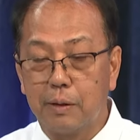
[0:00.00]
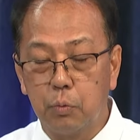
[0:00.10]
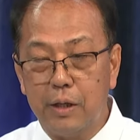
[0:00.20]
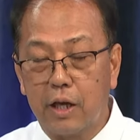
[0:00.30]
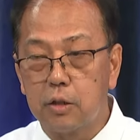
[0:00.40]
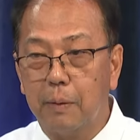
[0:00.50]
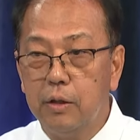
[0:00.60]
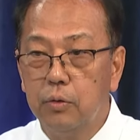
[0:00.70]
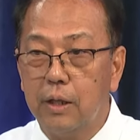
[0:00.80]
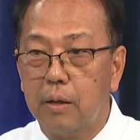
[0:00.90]
But we
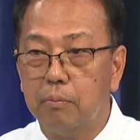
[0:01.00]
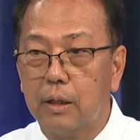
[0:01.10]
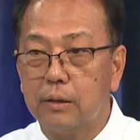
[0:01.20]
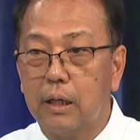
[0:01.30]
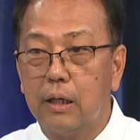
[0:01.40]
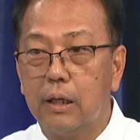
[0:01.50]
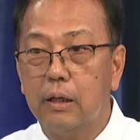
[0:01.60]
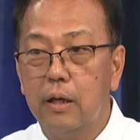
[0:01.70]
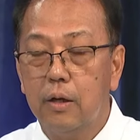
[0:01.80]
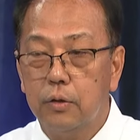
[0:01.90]
explained to them that
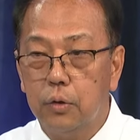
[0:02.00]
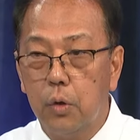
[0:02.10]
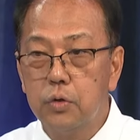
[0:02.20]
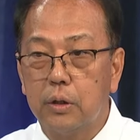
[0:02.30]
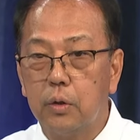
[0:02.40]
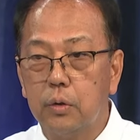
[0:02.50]
those